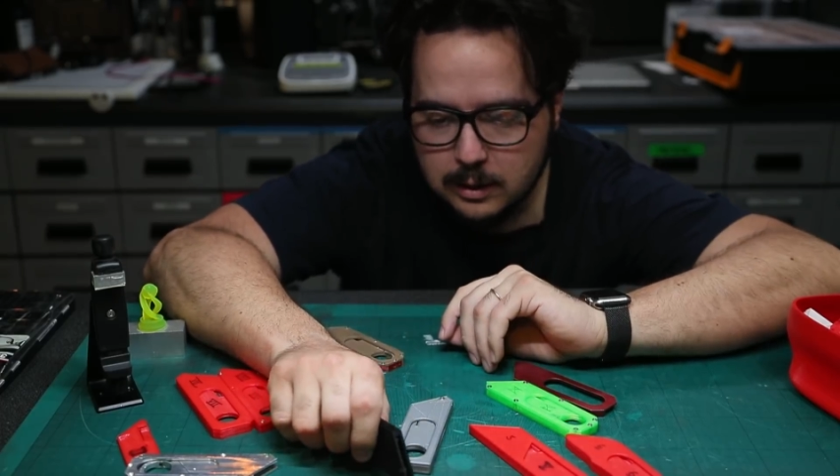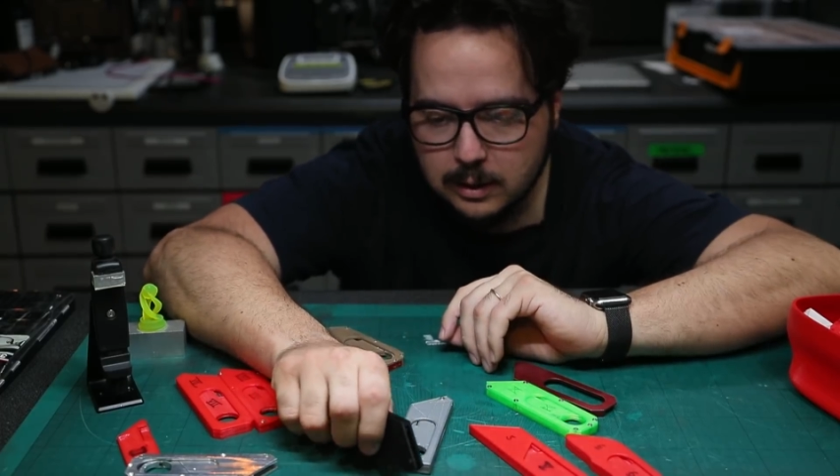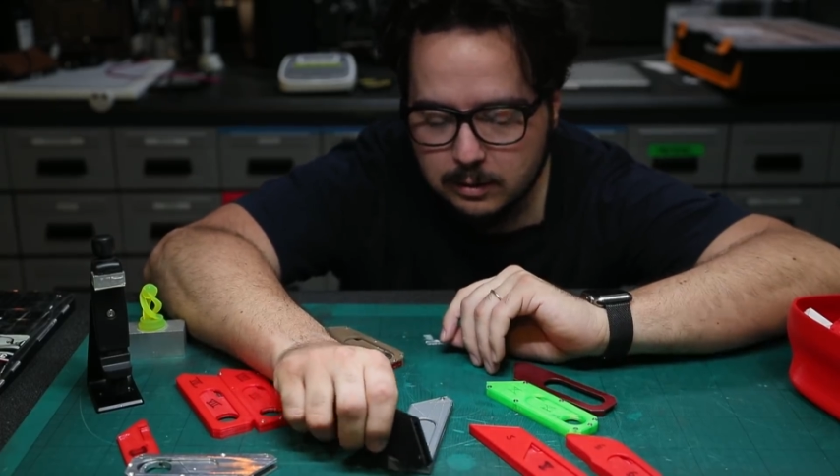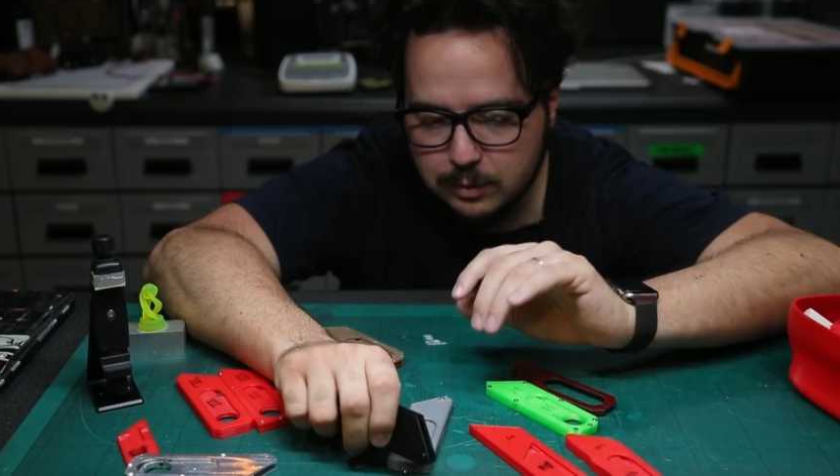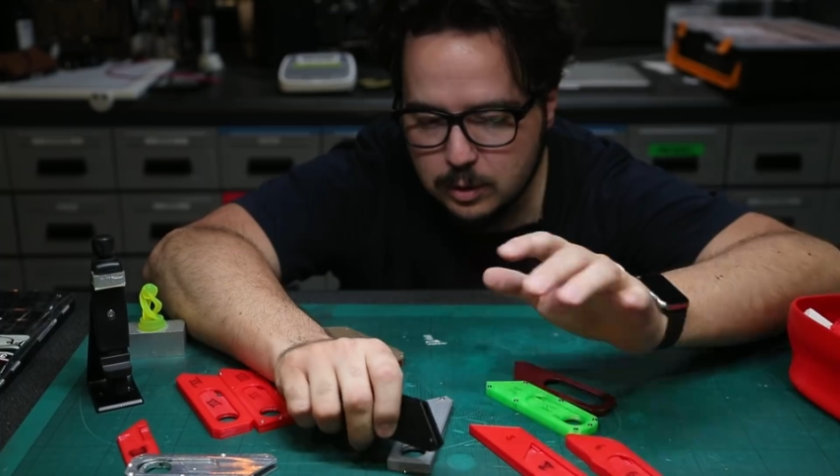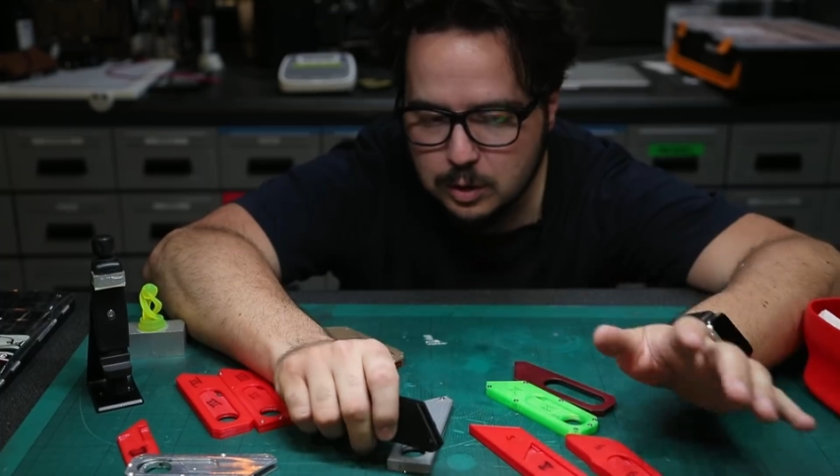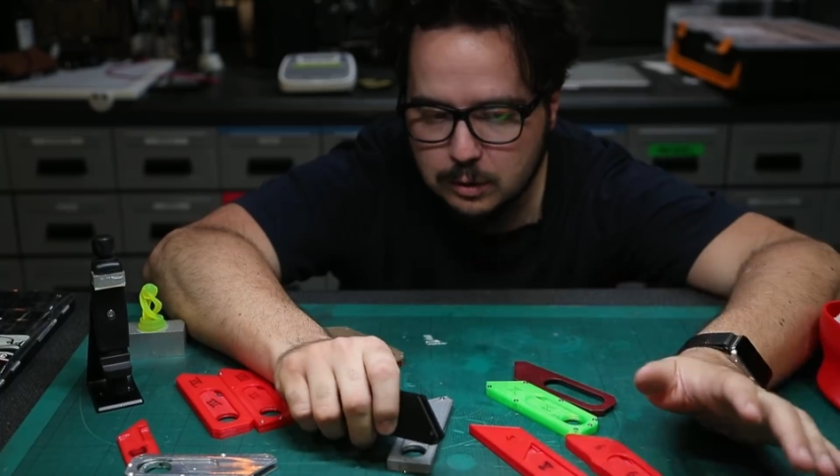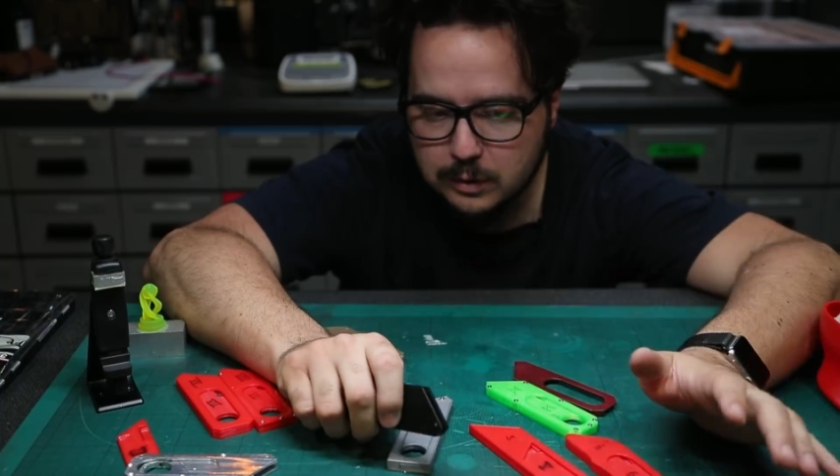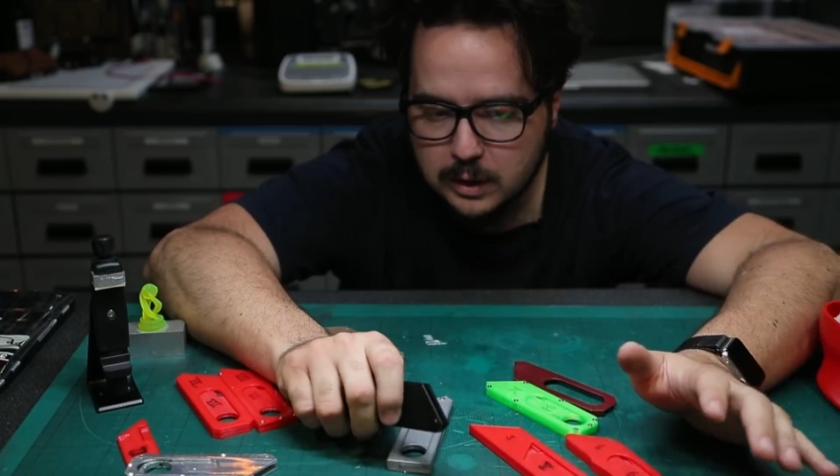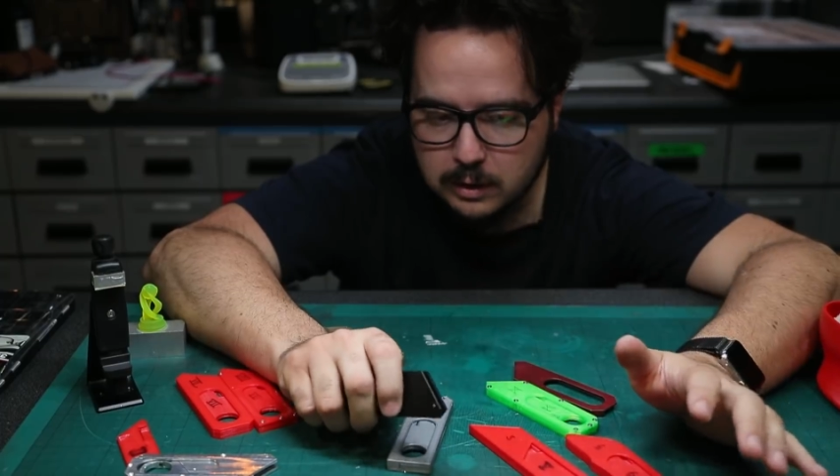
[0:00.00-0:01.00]
in a
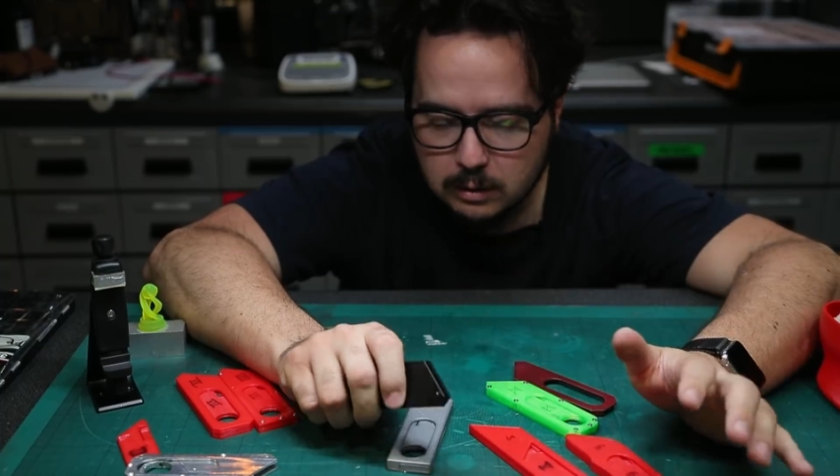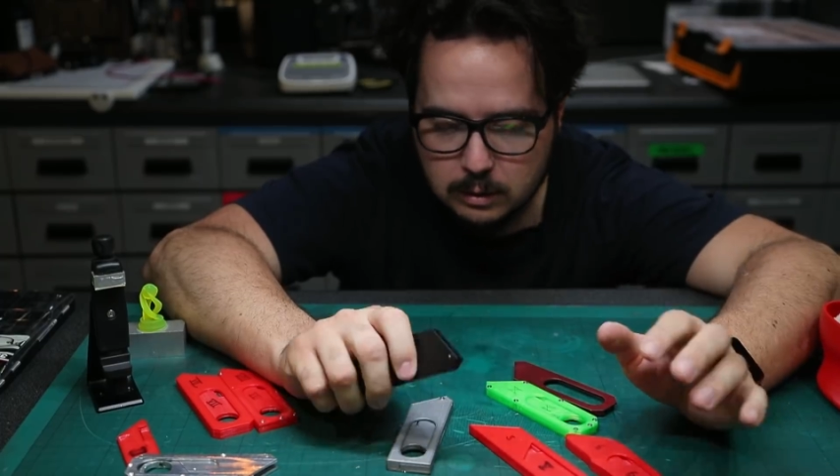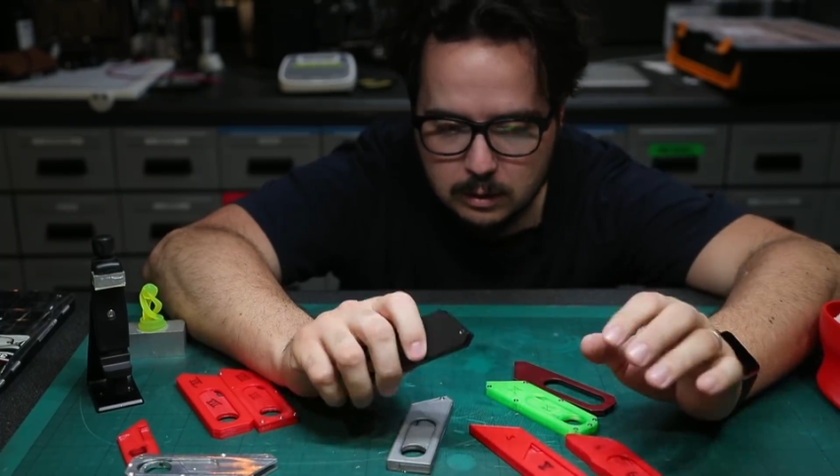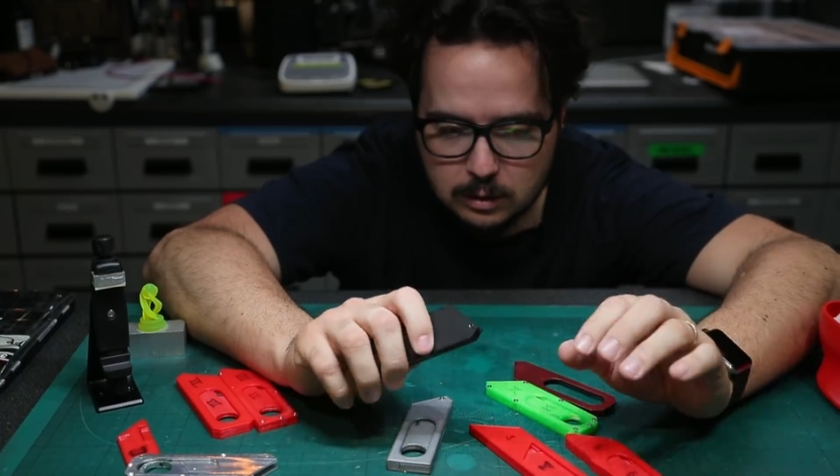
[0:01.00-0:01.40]
future video